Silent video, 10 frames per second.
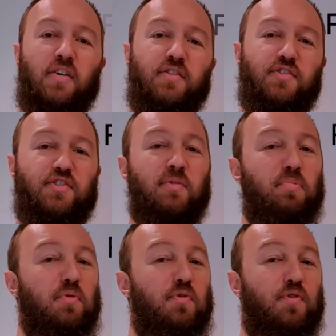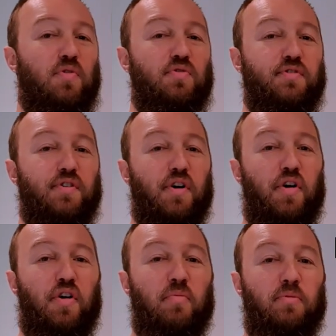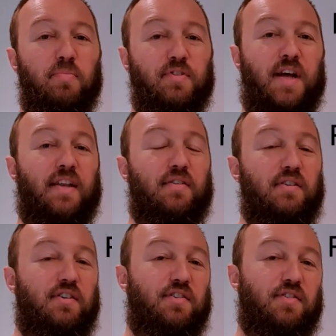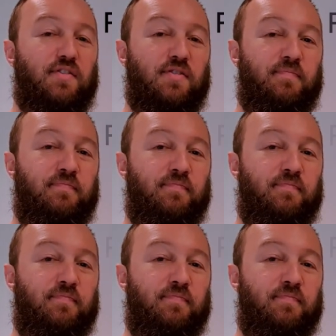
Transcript: Simple fruit, herb, botanical additions.